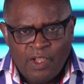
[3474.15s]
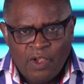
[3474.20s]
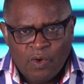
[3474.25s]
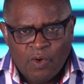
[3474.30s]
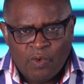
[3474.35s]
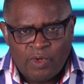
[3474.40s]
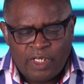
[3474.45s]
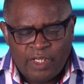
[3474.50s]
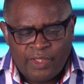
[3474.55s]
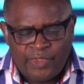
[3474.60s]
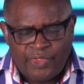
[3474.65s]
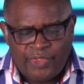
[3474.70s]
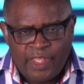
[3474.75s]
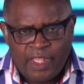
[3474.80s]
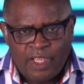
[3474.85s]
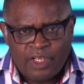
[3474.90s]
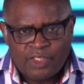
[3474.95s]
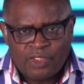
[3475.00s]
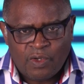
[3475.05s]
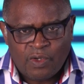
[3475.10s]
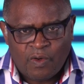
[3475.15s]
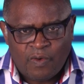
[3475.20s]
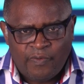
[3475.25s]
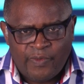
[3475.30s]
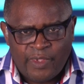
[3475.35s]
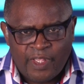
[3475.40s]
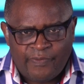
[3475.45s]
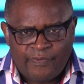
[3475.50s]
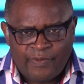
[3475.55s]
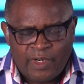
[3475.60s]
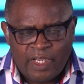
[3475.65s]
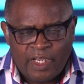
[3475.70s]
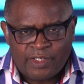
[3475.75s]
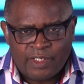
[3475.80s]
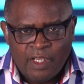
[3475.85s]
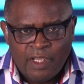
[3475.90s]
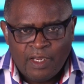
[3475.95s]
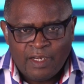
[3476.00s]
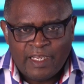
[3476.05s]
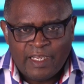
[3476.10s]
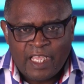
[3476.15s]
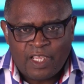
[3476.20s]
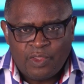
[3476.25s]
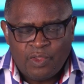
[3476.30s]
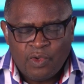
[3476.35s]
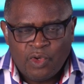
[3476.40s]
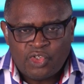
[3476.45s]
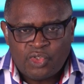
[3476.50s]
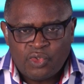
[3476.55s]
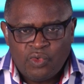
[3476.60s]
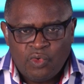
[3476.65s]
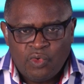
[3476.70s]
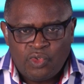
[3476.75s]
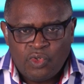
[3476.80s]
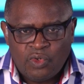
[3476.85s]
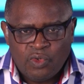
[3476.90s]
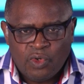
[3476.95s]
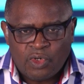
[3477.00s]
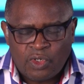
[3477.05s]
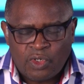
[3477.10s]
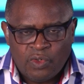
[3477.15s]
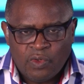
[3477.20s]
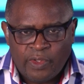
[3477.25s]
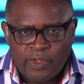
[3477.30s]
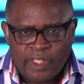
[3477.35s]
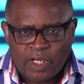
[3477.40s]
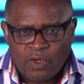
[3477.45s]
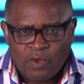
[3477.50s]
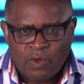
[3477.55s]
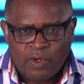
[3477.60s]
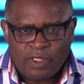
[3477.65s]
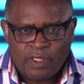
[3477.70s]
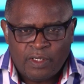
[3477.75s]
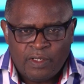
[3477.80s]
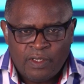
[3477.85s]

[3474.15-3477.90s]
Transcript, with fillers: on the things of the flesh like those who do not know the Lord,